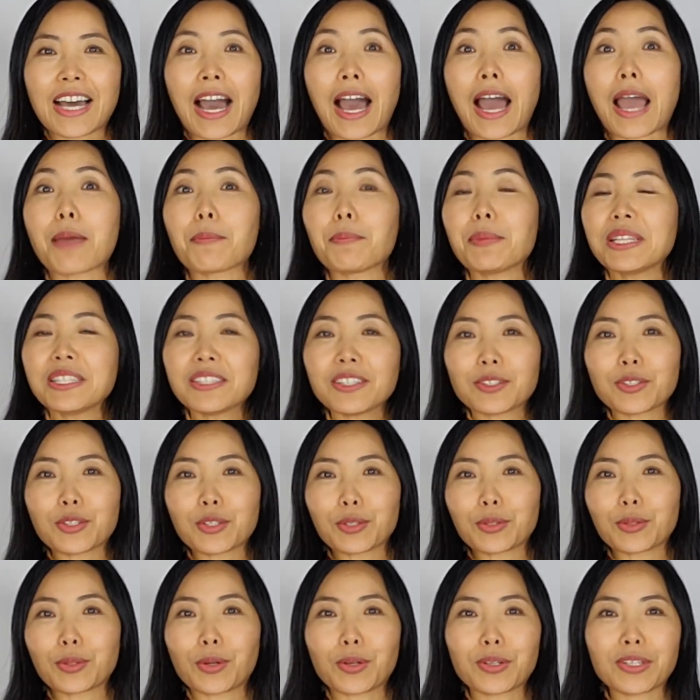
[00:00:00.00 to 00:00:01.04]
I meant
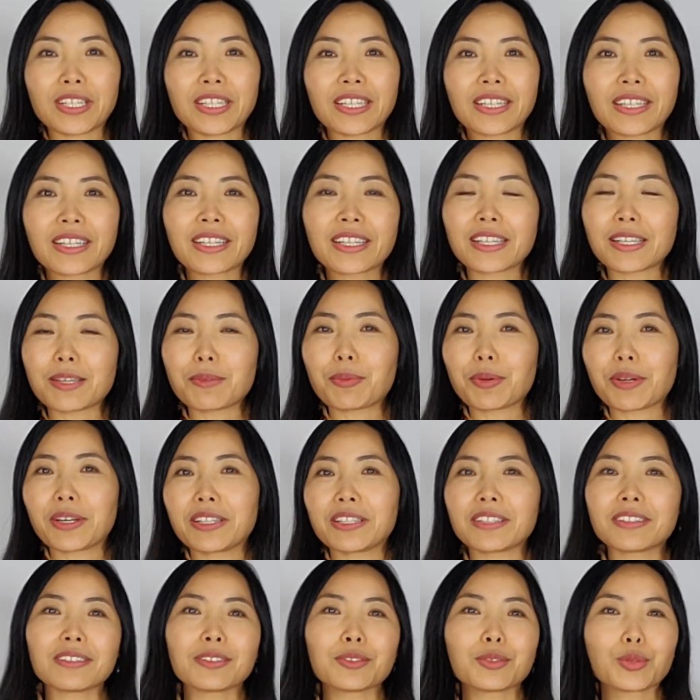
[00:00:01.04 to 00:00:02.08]
to only keep
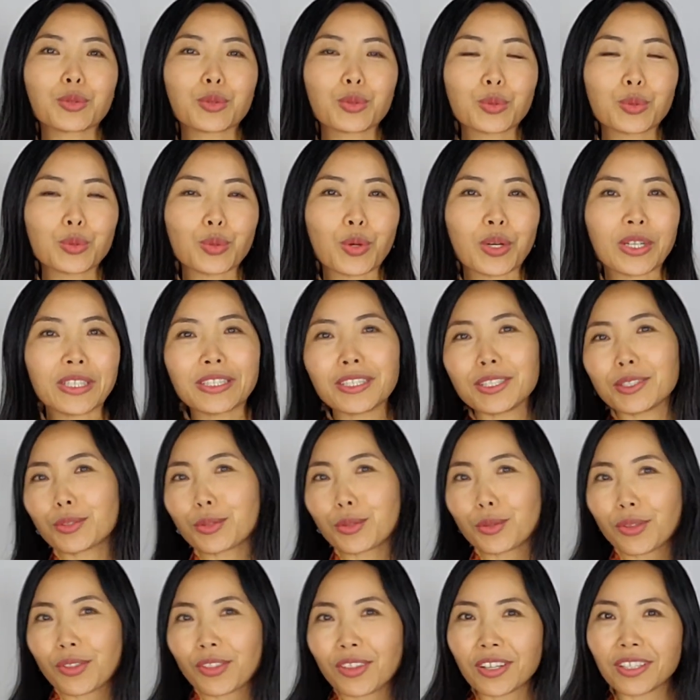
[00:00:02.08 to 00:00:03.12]
it 20
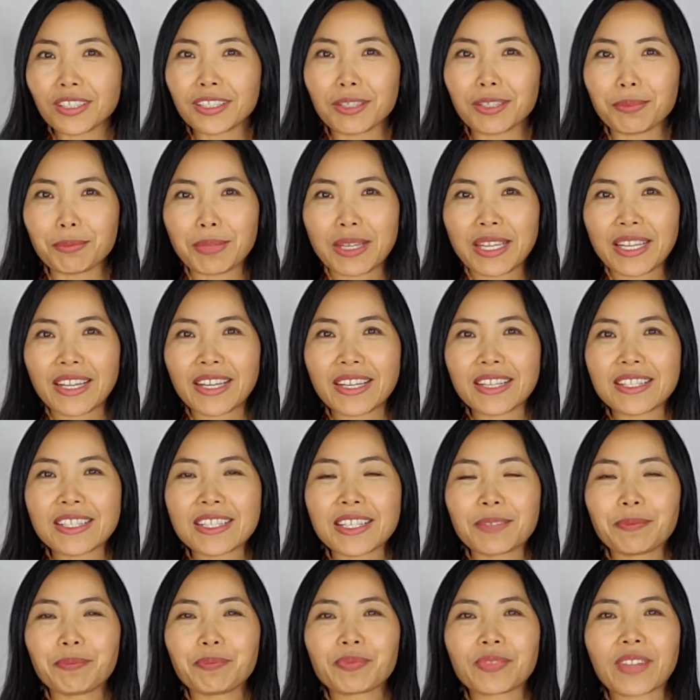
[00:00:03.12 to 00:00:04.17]
to 30
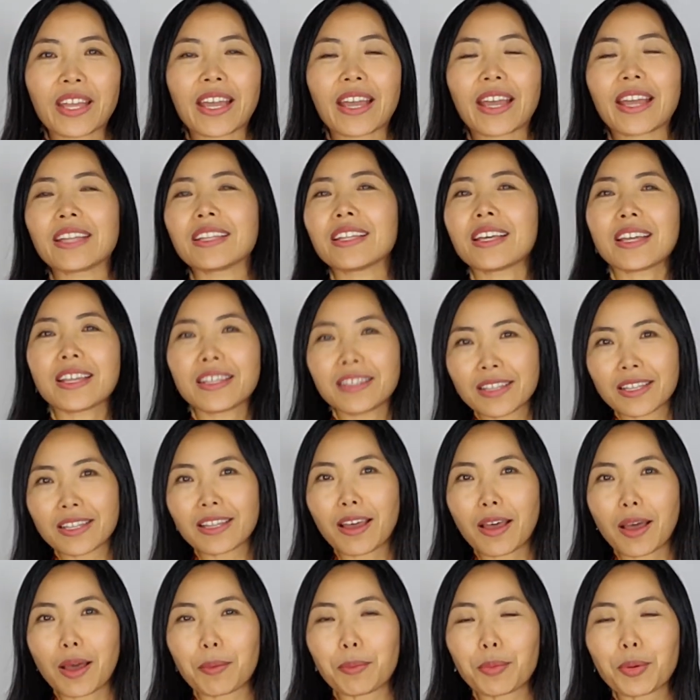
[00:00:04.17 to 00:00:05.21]
minutes. It ended
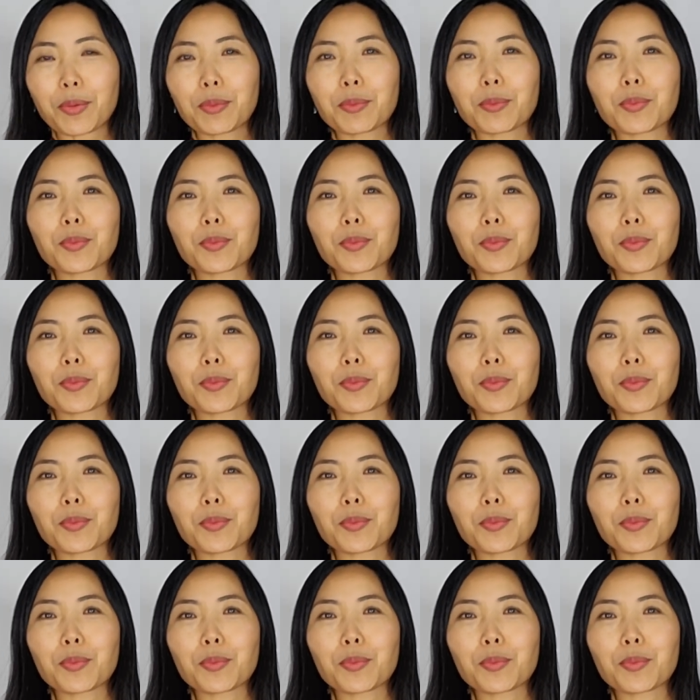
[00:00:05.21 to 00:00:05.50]
up